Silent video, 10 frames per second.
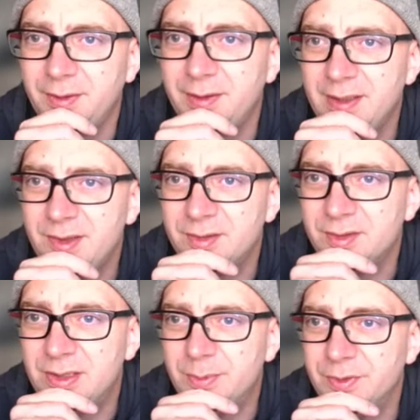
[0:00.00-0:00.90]
This is a
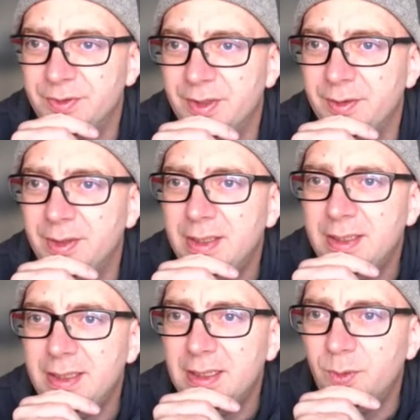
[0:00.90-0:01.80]
triple. So
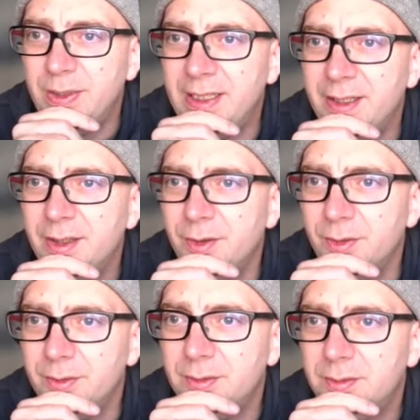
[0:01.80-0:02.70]
we know
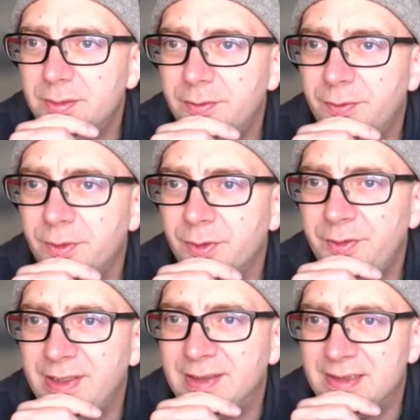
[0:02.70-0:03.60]
4,
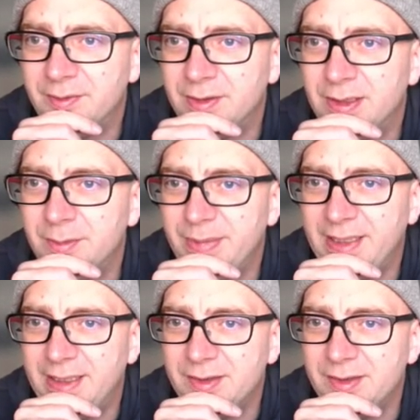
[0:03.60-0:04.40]
3 and 7 can't be here.